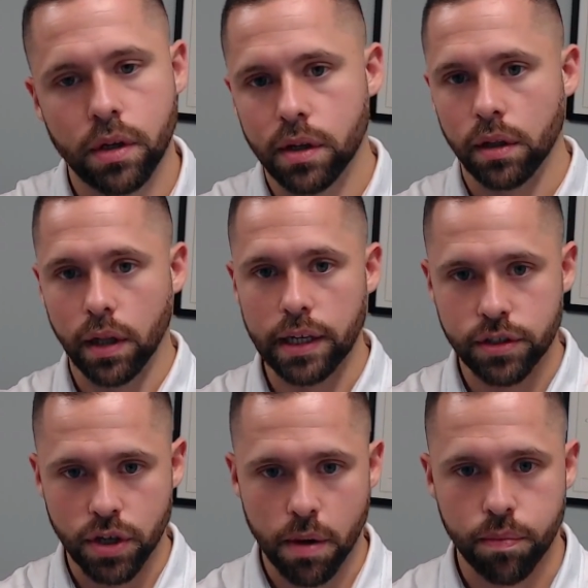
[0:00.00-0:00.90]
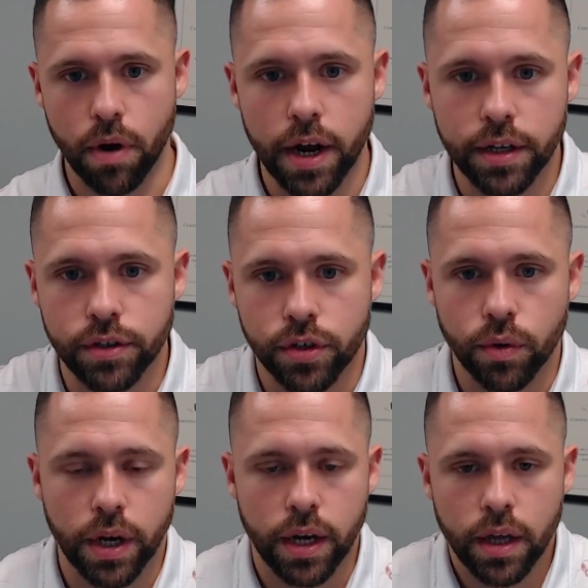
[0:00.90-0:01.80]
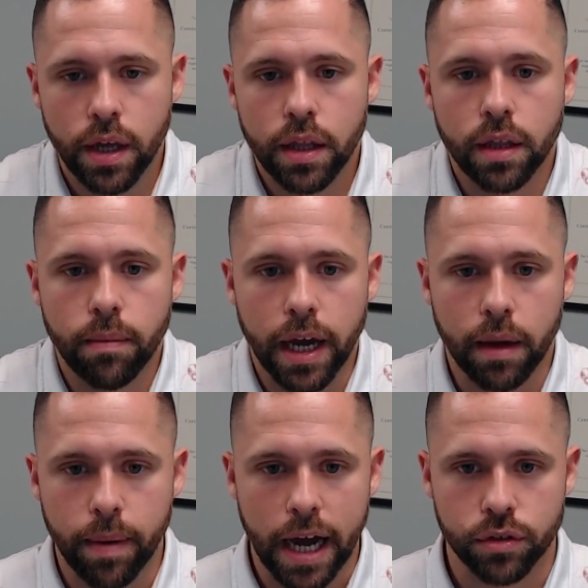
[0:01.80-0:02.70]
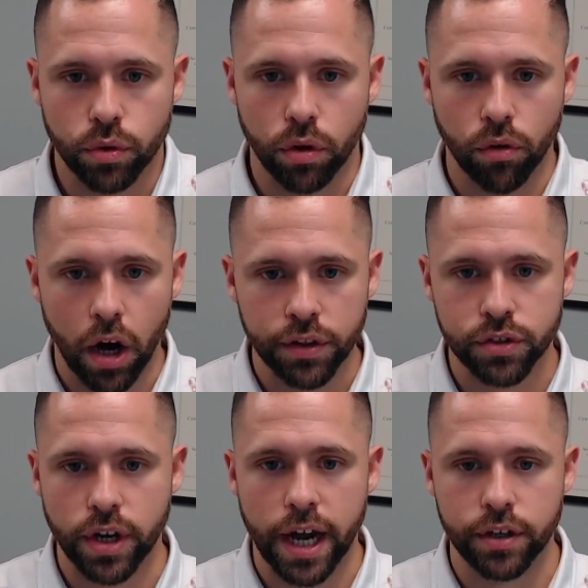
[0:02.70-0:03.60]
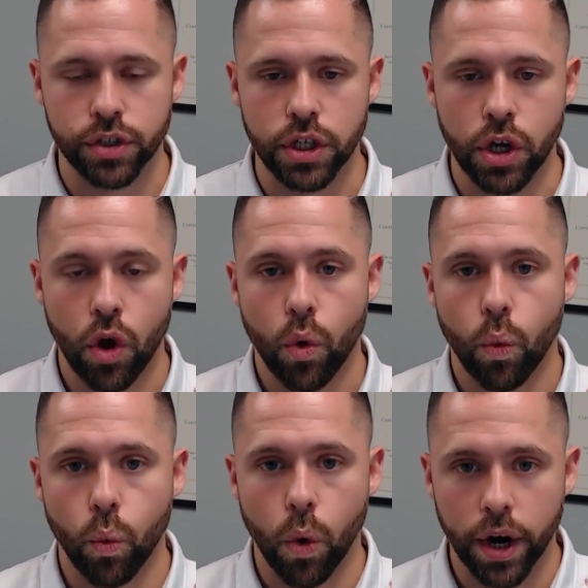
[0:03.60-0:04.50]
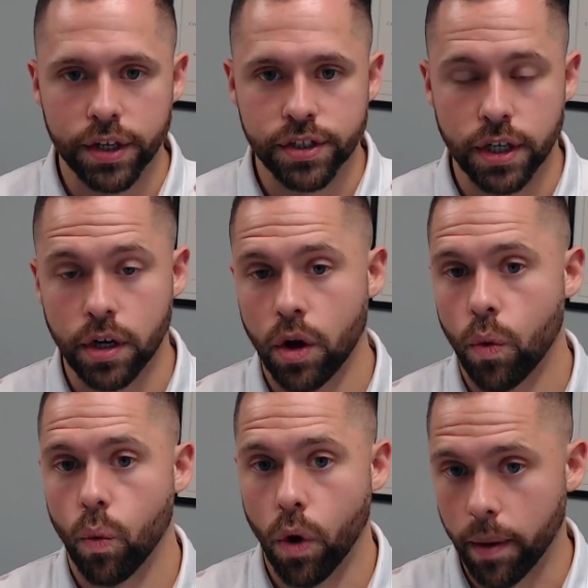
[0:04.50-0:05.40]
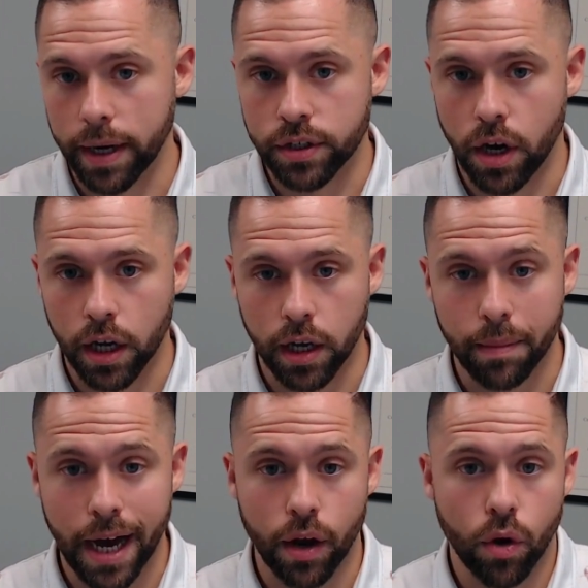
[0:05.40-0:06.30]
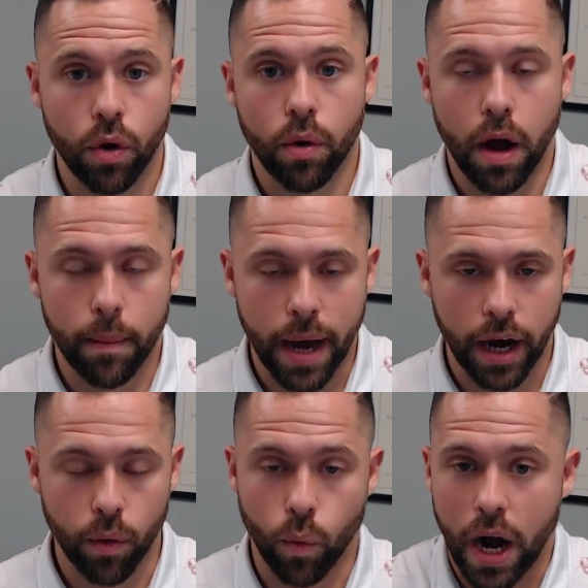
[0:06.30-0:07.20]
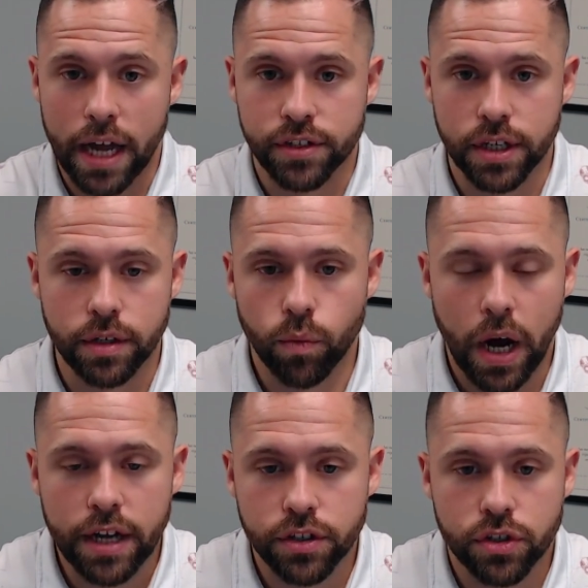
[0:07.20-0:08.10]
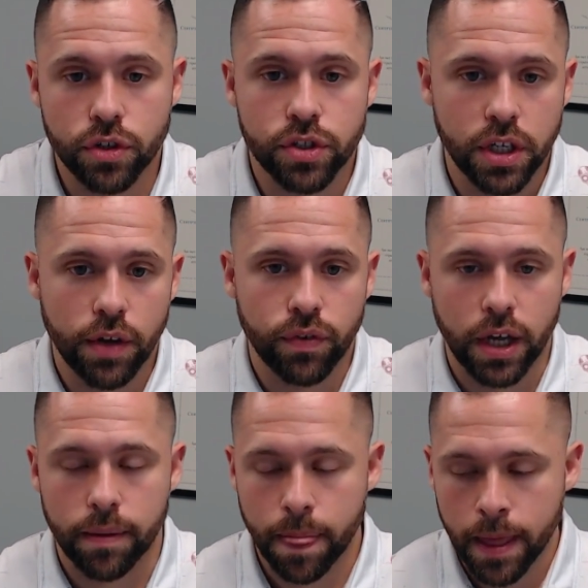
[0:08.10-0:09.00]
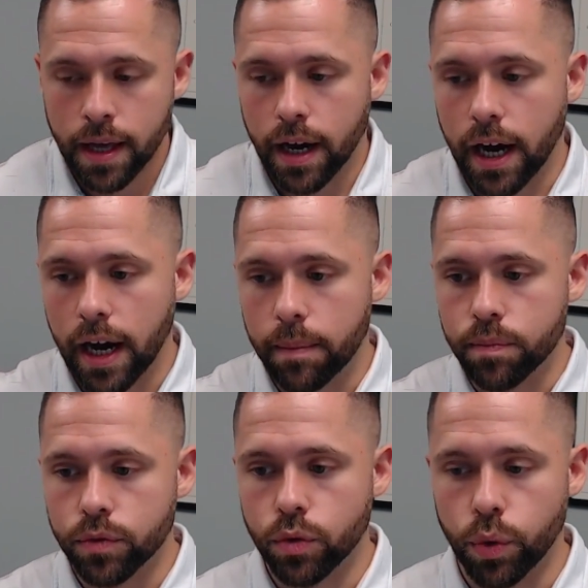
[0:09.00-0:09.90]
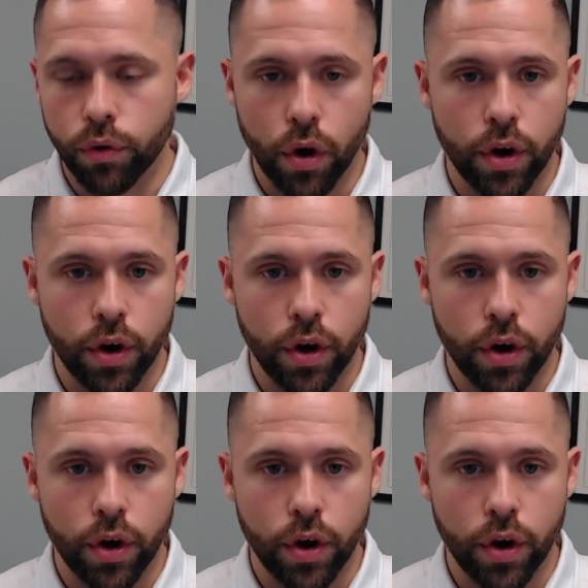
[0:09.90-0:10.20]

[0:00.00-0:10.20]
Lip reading: let's jump right into it. The mega backdoor Roth strategy. What is it? What am I talking about it? Why is it so significant? We wrote an